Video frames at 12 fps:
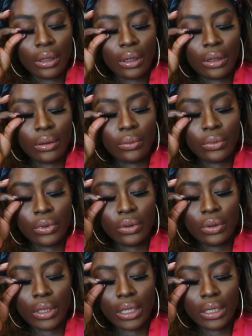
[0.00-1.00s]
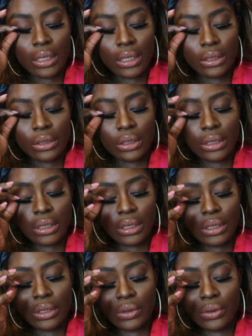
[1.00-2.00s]
you can actually
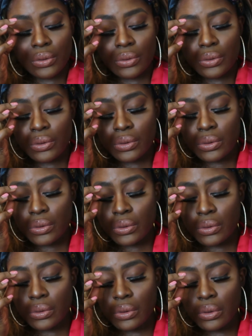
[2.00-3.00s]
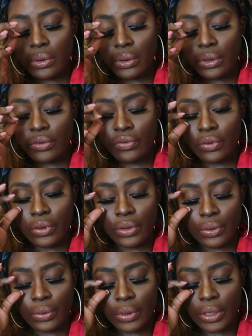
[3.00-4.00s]
use olive
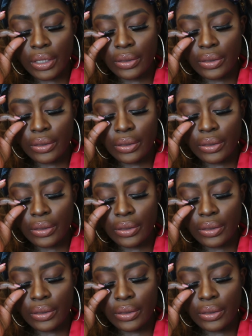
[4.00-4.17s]
oil